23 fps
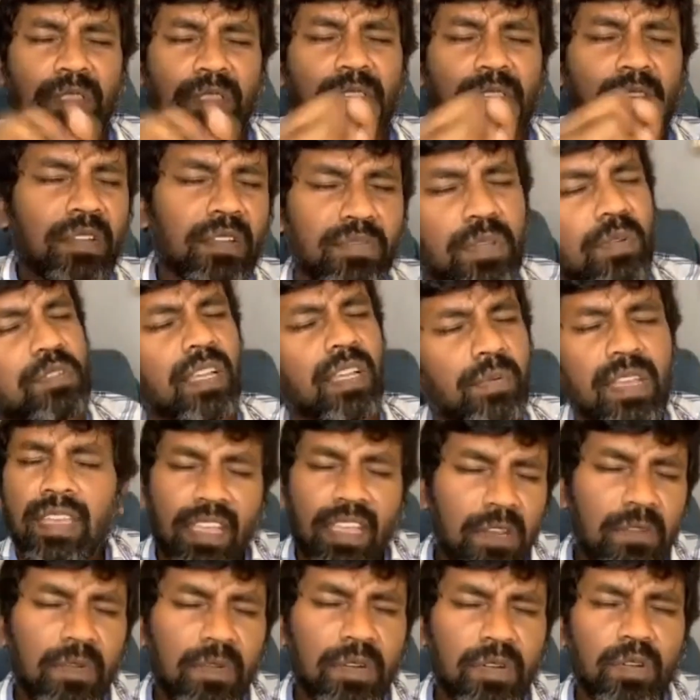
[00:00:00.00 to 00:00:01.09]
For doing what you're
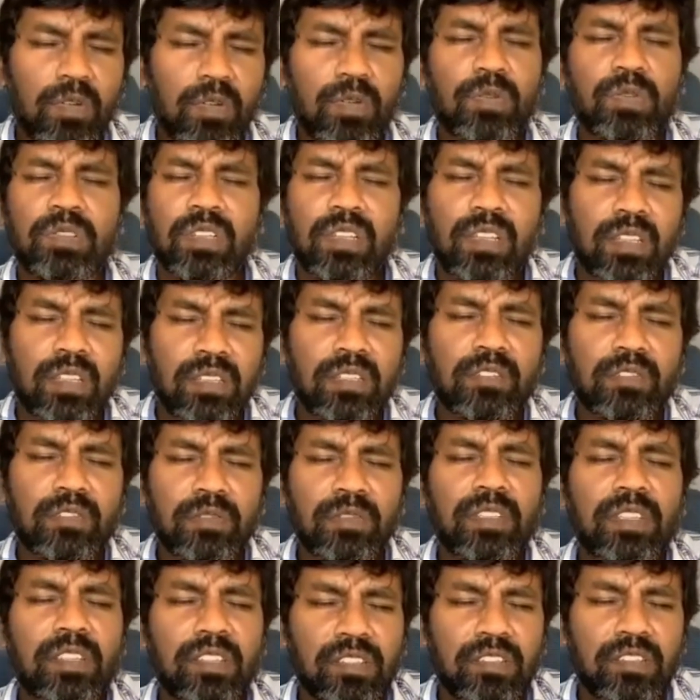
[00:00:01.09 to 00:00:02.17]
doing, and I pray
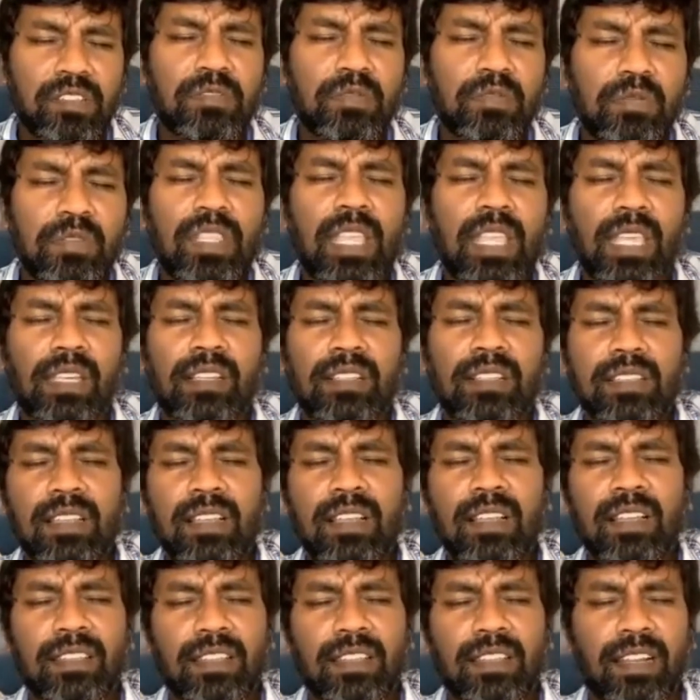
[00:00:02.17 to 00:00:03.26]
anyone who's listened to
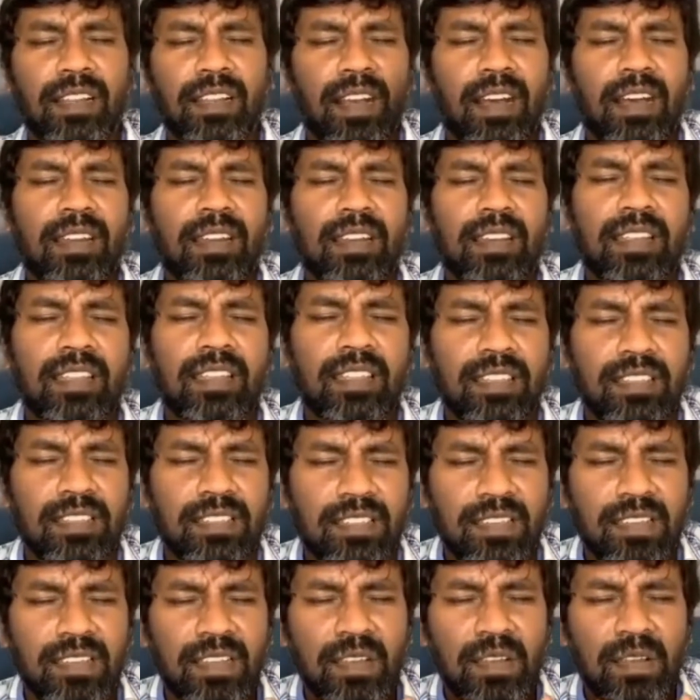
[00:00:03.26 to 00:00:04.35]
these two things, that
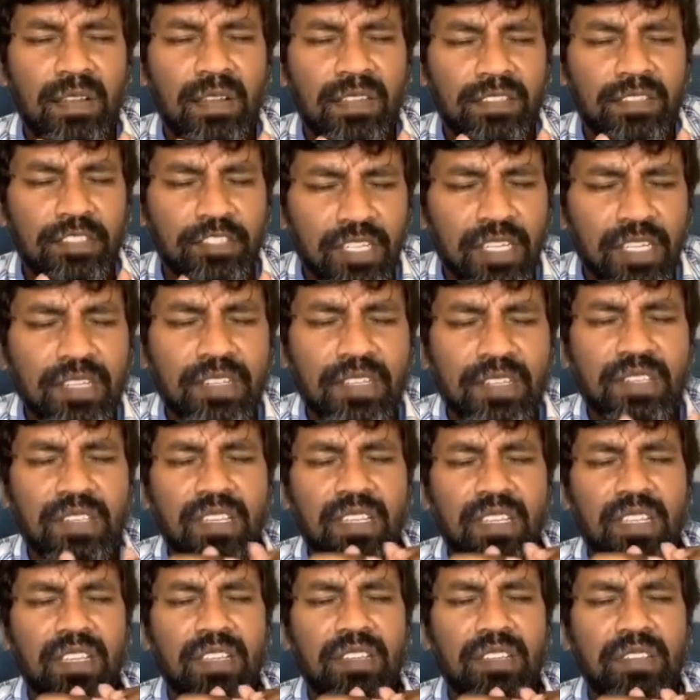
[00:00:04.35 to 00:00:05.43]
God is,
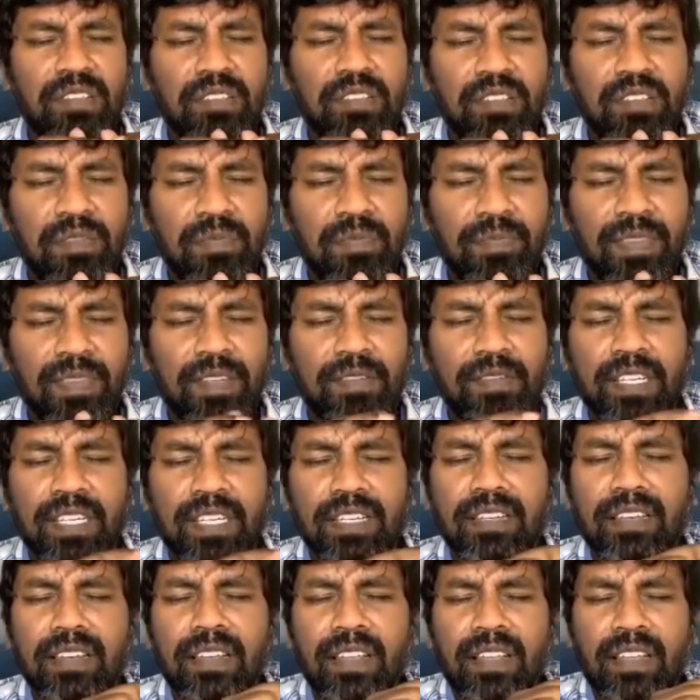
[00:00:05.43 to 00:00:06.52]
Jesus is
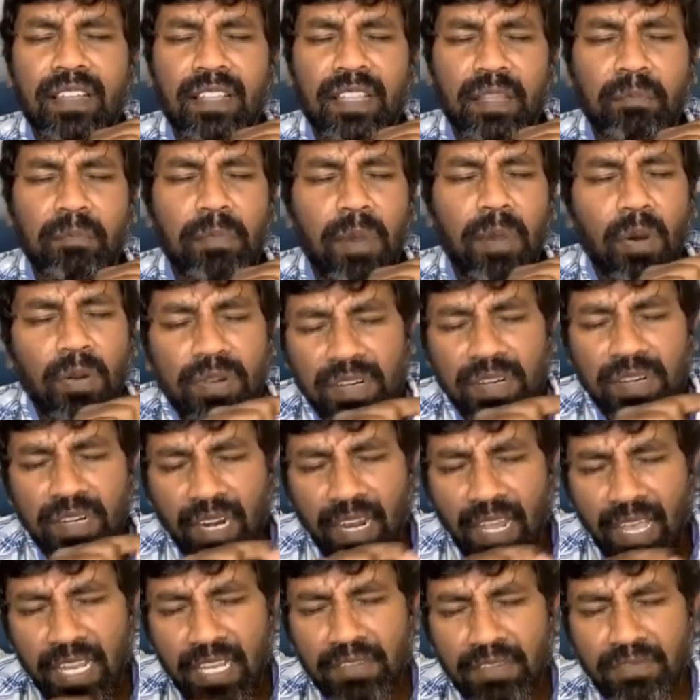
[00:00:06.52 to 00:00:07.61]
written the boundary
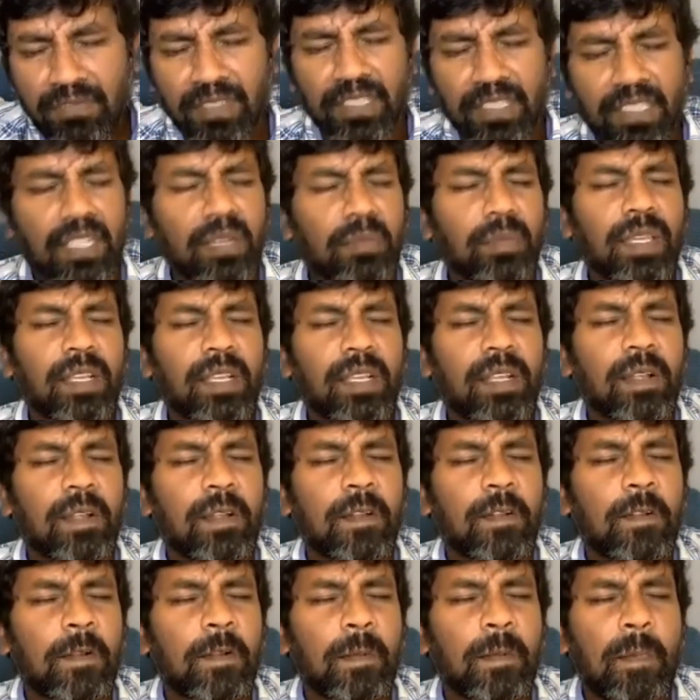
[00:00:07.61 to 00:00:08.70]
line for the enemy.
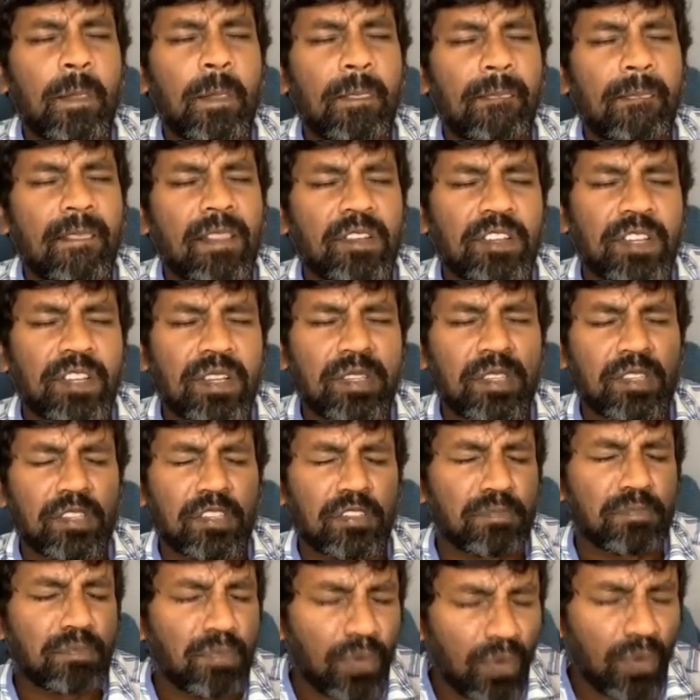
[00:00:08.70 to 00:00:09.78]
Jesus
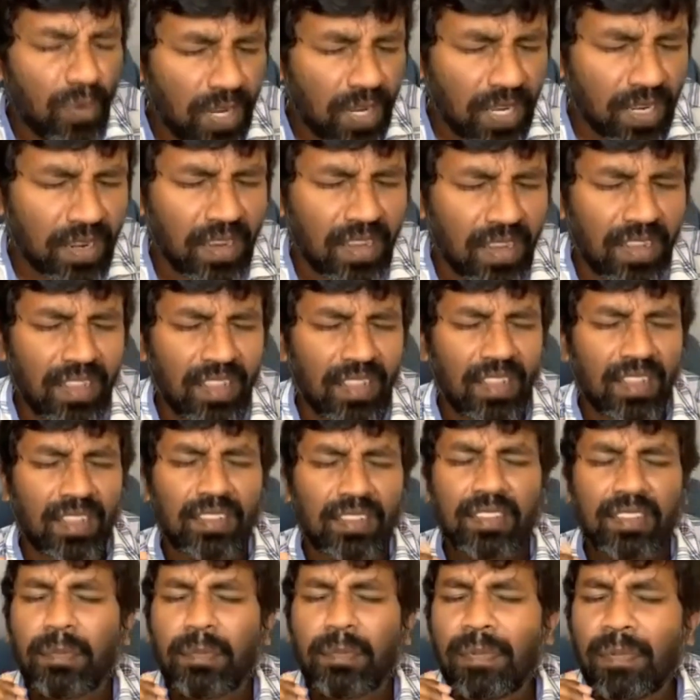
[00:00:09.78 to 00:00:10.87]
has broken
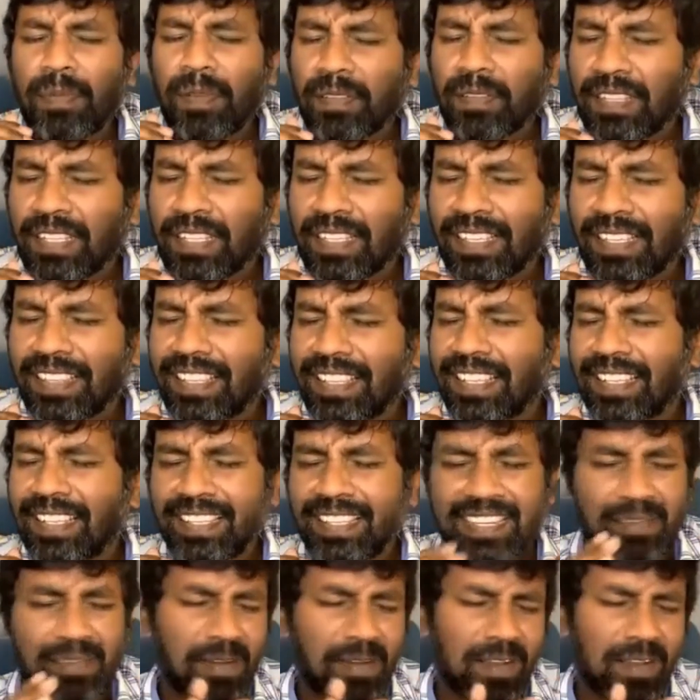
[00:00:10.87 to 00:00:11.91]
the the